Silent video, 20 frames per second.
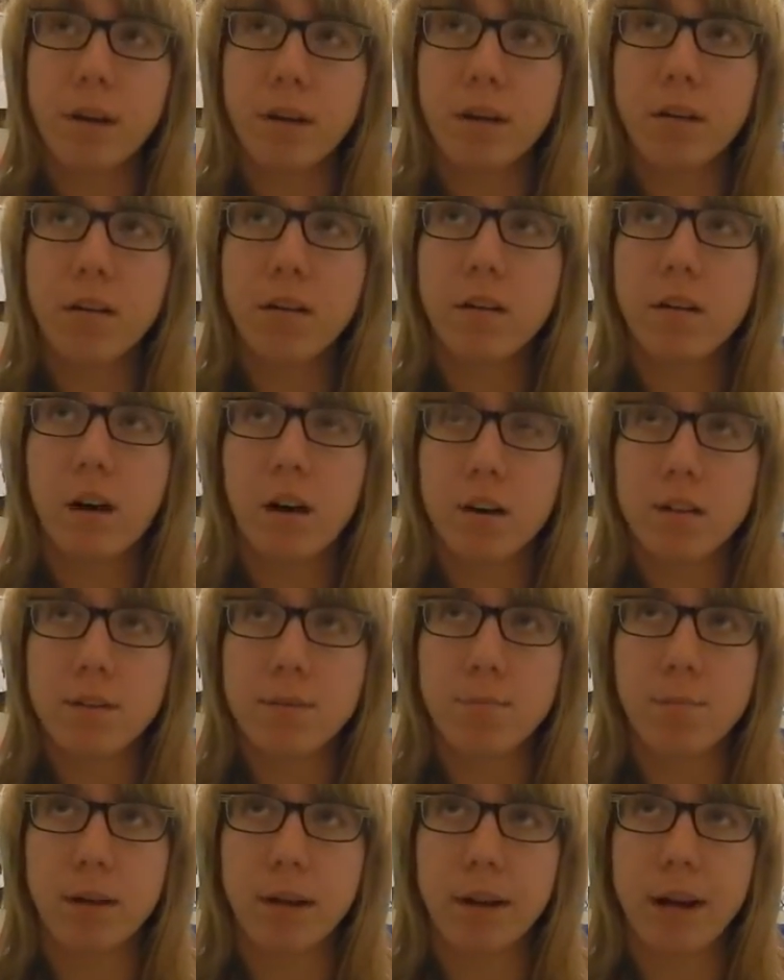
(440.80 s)
I know when
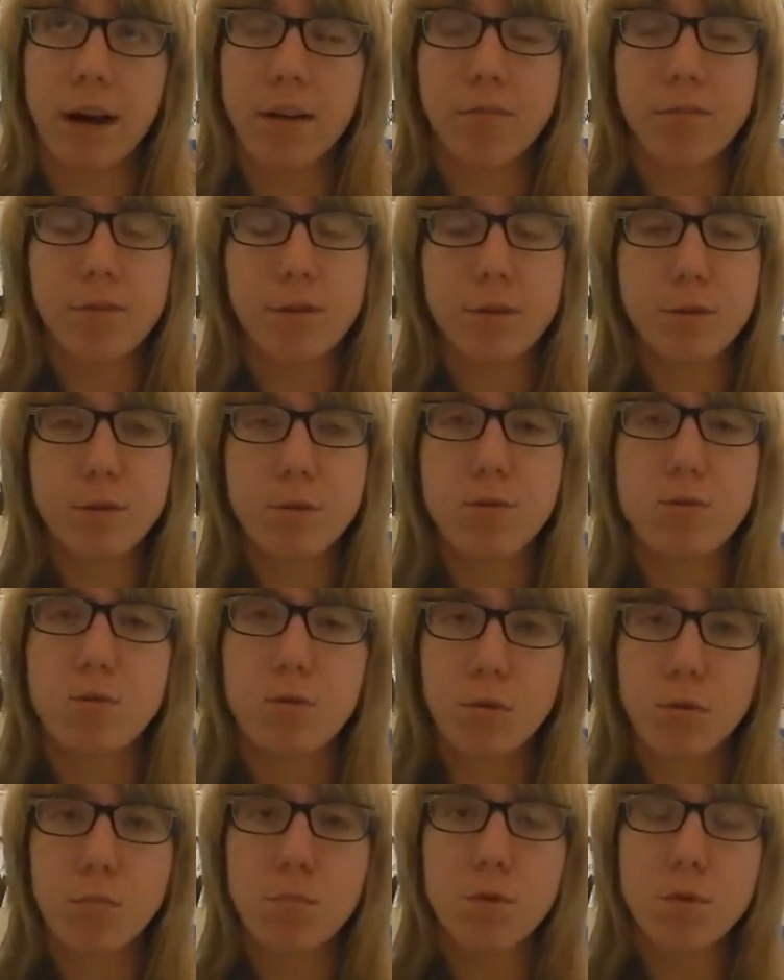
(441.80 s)
I'm in
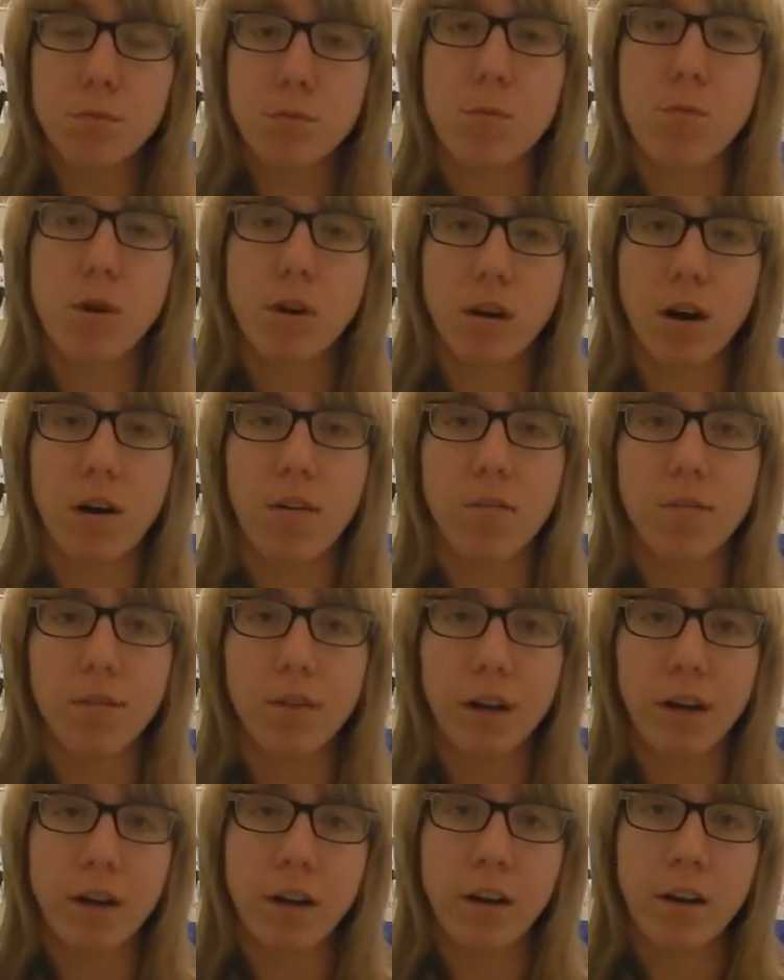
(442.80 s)
cosplay, I feel so
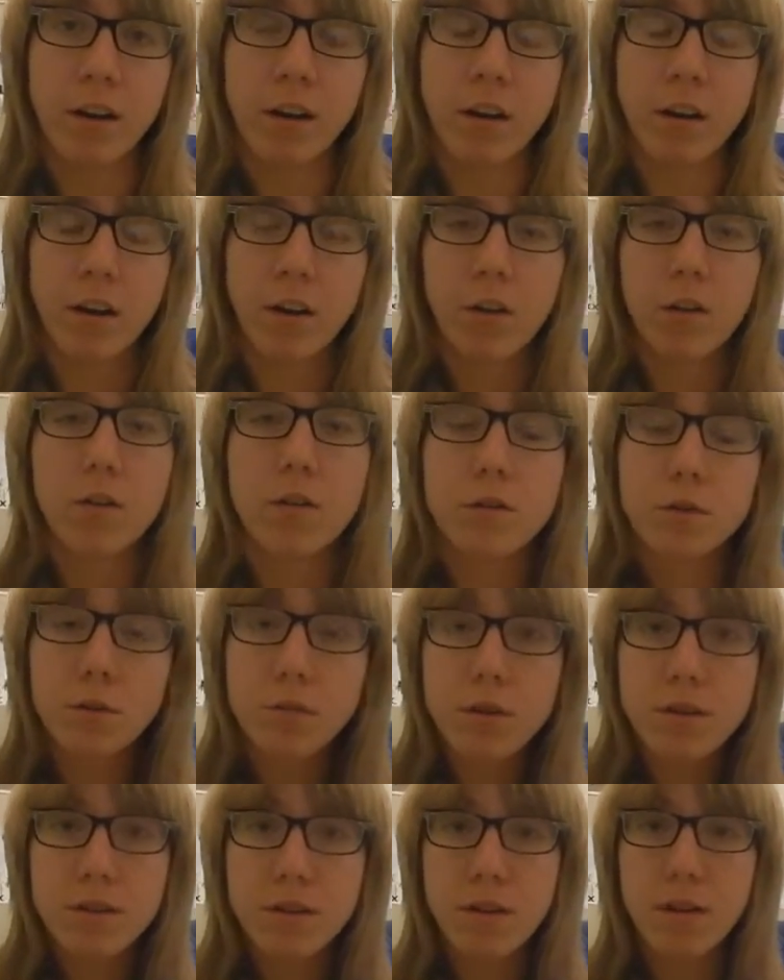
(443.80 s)
much more confident.
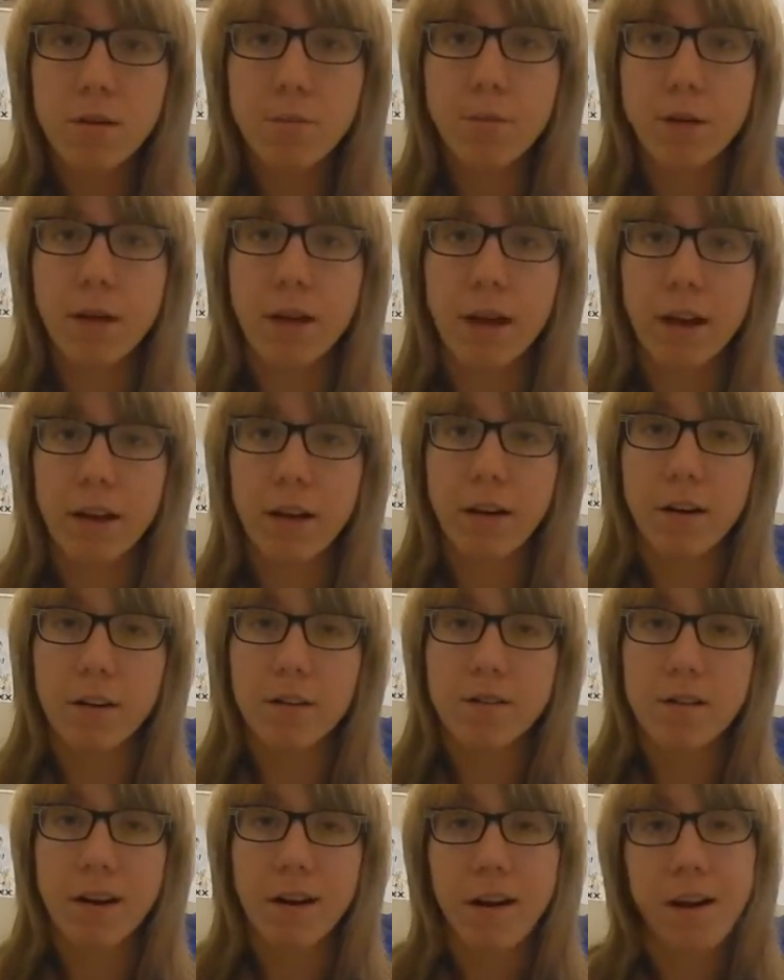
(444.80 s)
There's always
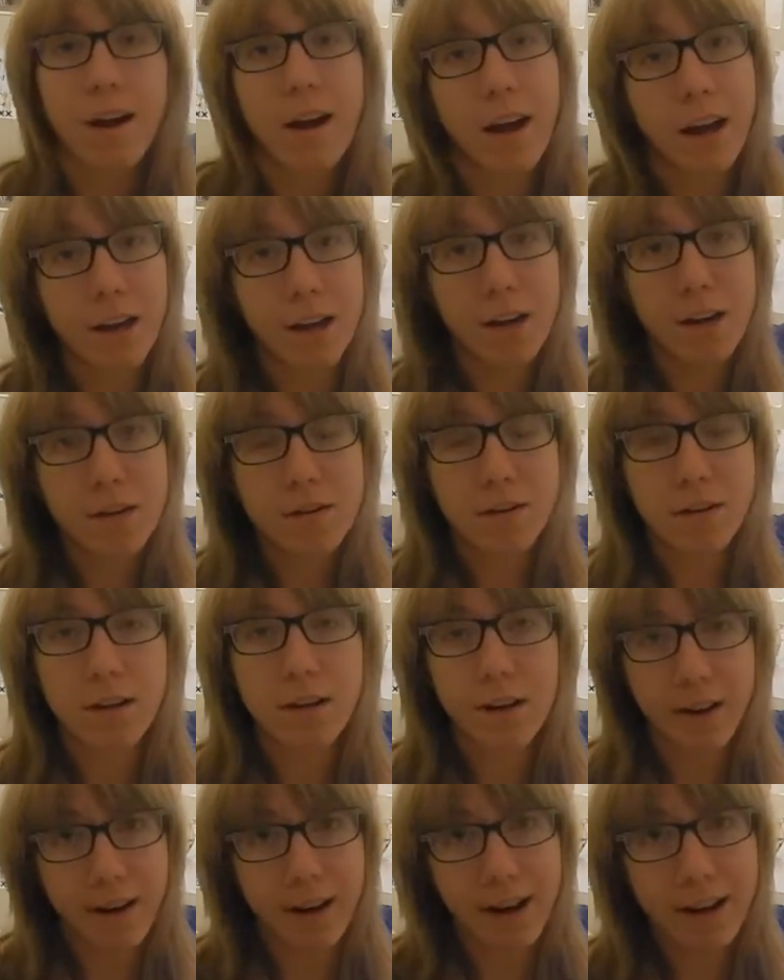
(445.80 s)
gonna be haters.
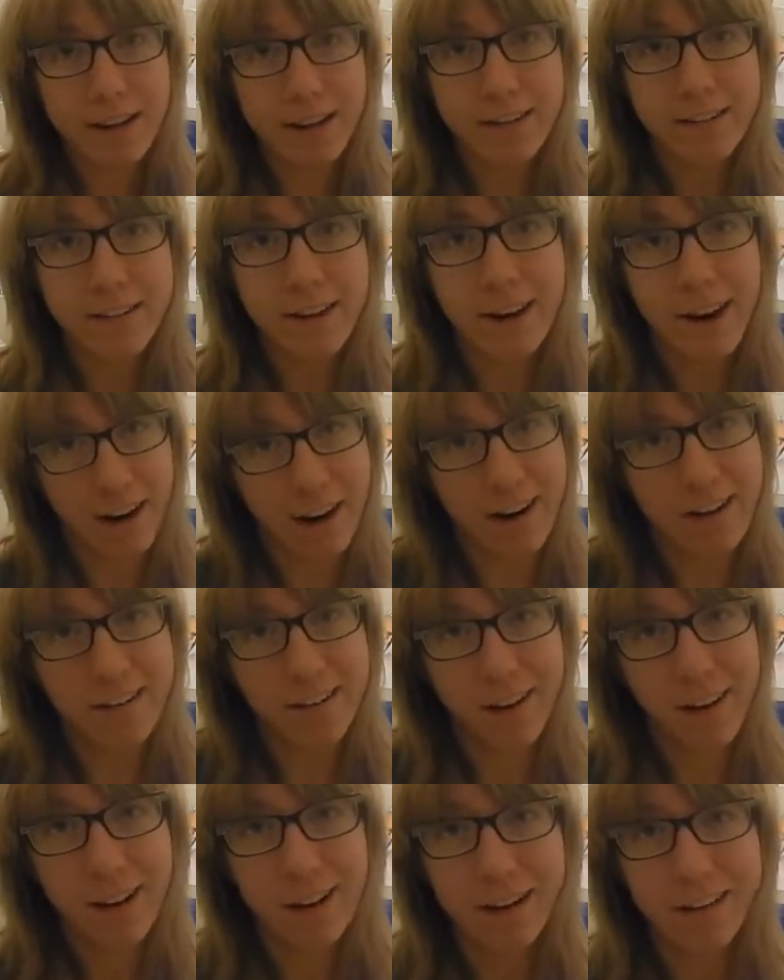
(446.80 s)
Haters gonna
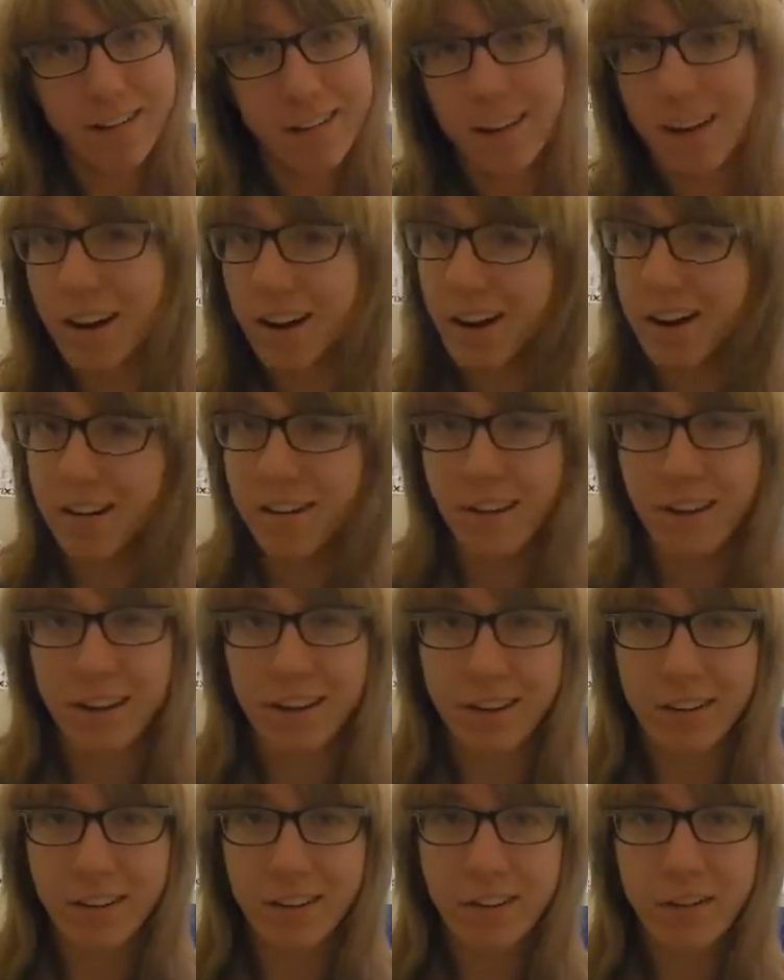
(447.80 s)
hate.
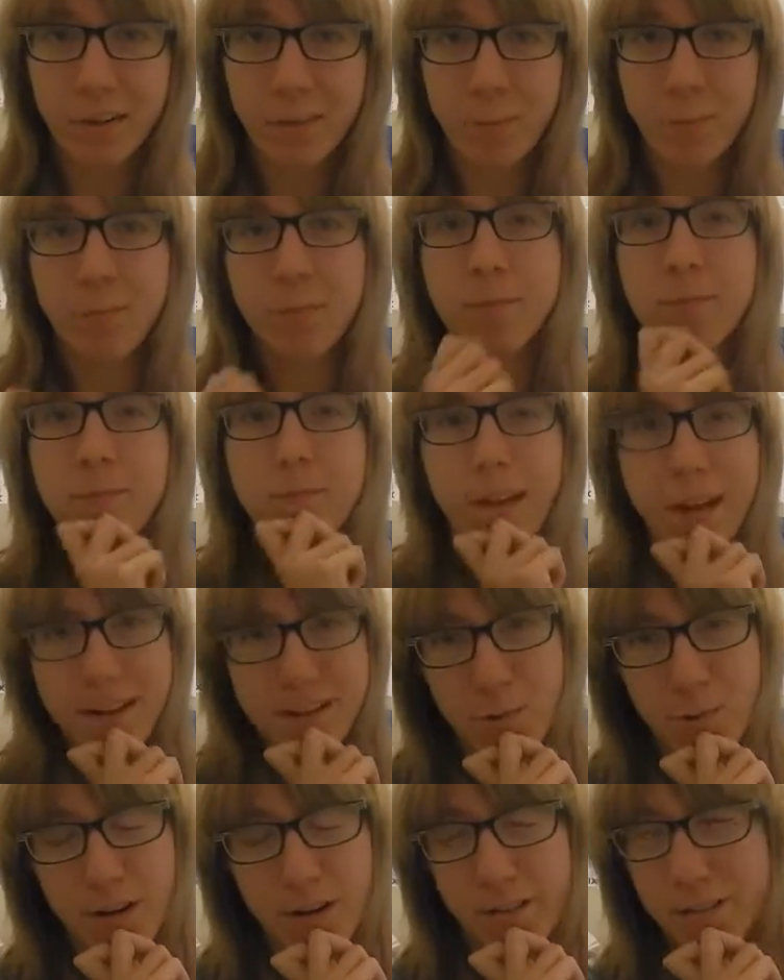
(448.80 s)

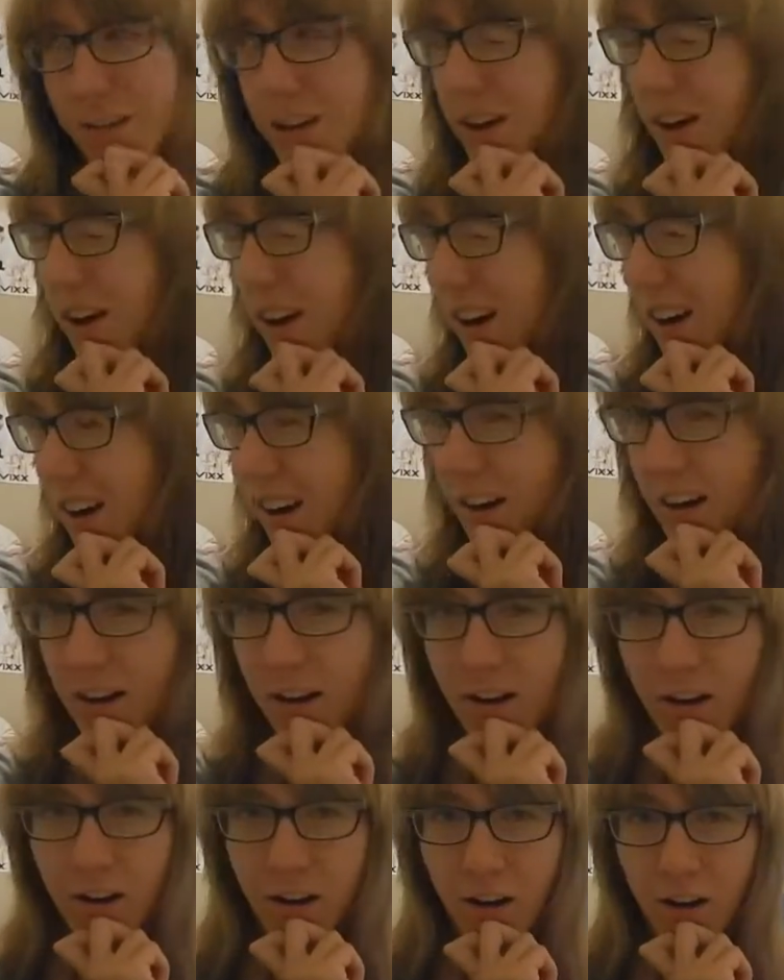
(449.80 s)
Thanks, Taylor
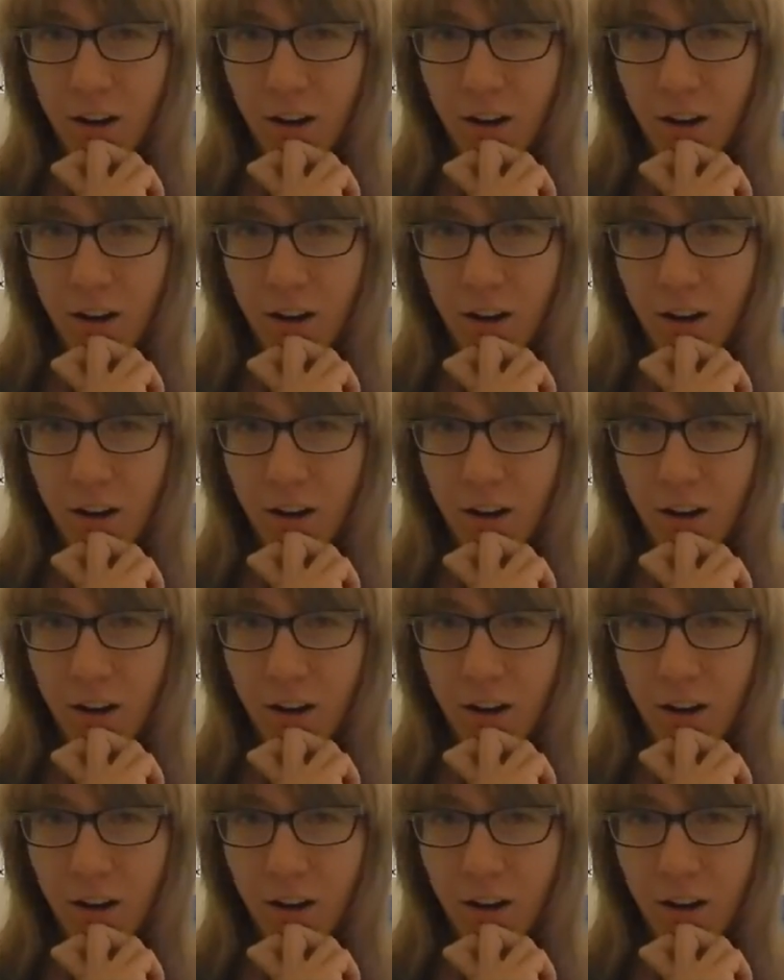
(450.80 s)
Swift.